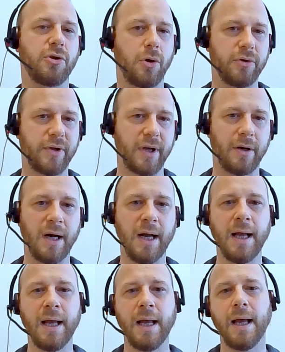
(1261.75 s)
on there.
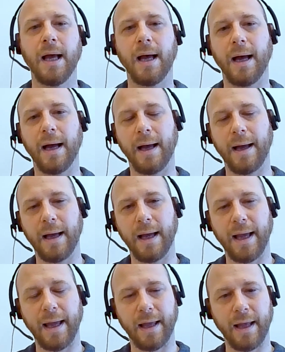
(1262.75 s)

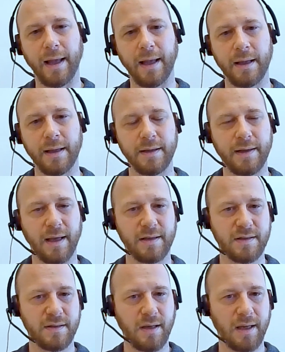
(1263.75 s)
And
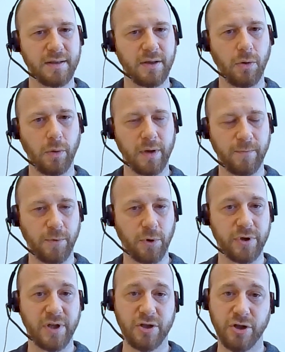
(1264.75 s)
as going for
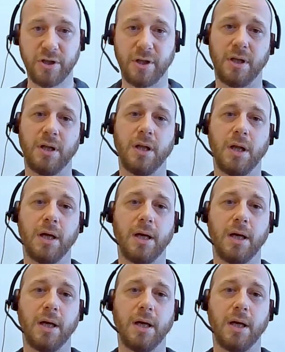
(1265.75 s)
digital